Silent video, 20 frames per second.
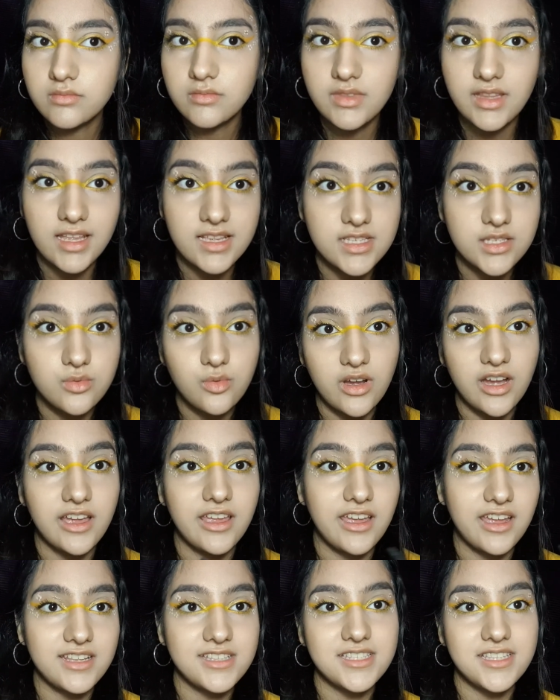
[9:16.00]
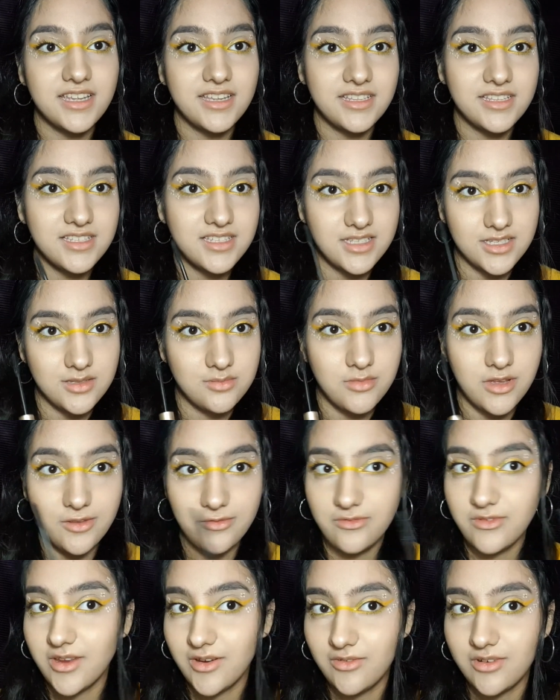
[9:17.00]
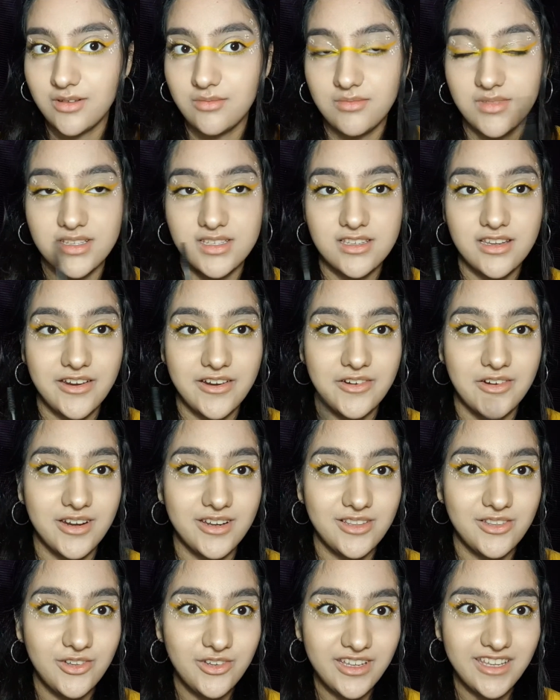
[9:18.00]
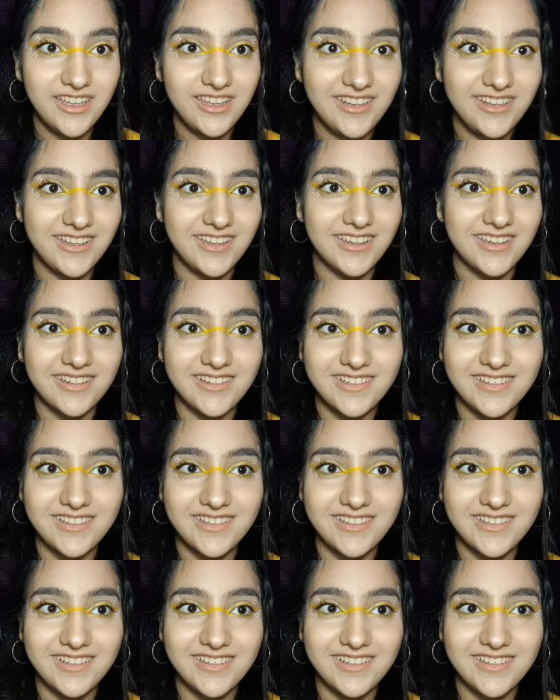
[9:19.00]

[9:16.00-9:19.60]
That's why I say this is my favorite mascara. Look at it.